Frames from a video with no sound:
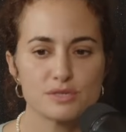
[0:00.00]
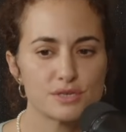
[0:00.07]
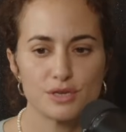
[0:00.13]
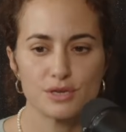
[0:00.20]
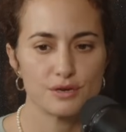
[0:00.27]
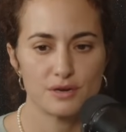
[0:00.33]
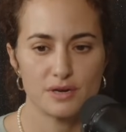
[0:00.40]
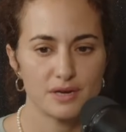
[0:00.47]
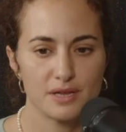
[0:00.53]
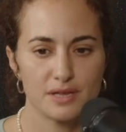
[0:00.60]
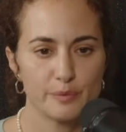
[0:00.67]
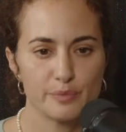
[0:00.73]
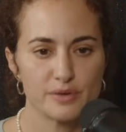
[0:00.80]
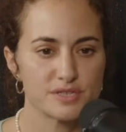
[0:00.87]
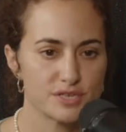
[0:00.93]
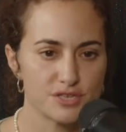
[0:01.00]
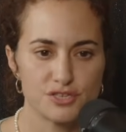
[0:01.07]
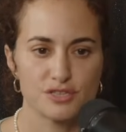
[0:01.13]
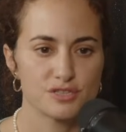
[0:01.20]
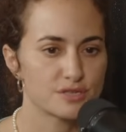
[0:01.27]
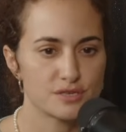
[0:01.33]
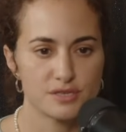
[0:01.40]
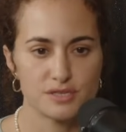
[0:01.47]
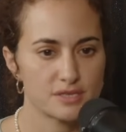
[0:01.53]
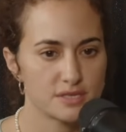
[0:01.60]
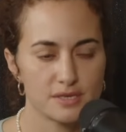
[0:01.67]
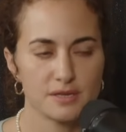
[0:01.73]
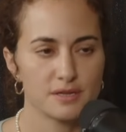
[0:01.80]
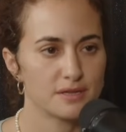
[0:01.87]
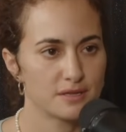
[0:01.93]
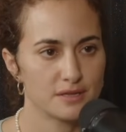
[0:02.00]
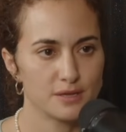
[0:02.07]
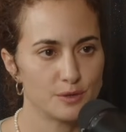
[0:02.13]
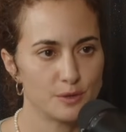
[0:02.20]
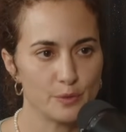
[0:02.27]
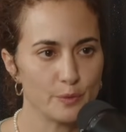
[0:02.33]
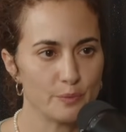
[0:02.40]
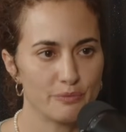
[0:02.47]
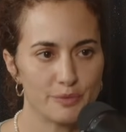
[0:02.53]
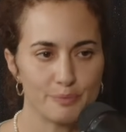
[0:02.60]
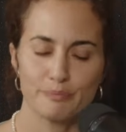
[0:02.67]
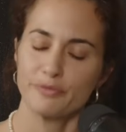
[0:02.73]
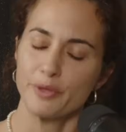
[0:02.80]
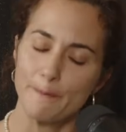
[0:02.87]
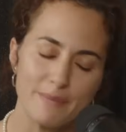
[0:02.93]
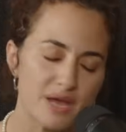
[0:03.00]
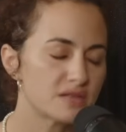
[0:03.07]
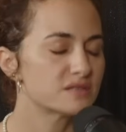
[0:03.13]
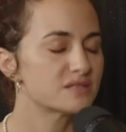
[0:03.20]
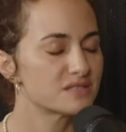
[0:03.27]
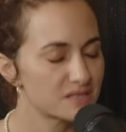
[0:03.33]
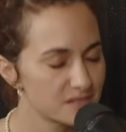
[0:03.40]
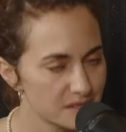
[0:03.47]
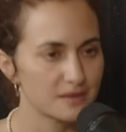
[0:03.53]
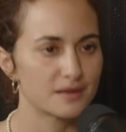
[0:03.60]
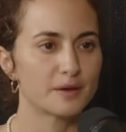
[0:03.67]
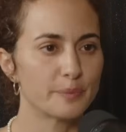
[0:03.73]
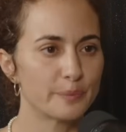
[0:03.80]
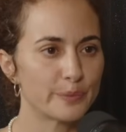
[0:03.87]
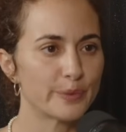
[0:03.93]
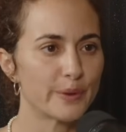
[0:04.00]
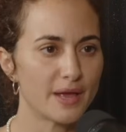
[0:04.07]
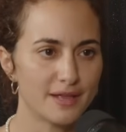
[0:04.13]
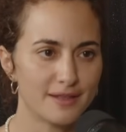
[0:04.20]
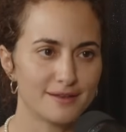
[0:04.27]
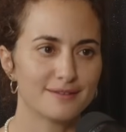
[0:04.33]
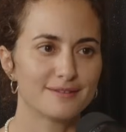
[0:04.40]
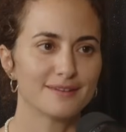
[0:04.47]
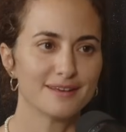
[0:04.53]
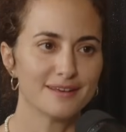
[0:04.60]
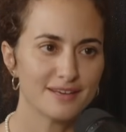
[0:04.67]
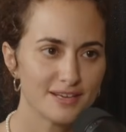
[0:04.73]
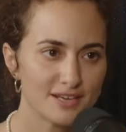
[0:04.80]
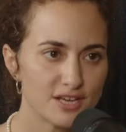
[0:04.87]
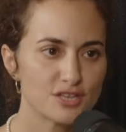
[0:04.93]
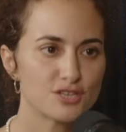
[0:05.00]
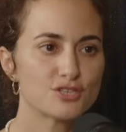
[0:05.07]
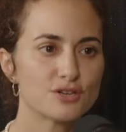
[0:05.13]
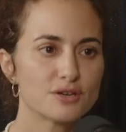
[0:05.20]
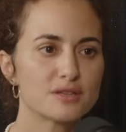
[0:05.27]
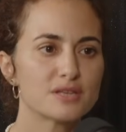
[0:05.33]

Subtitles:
security positions are still, the men stood up and took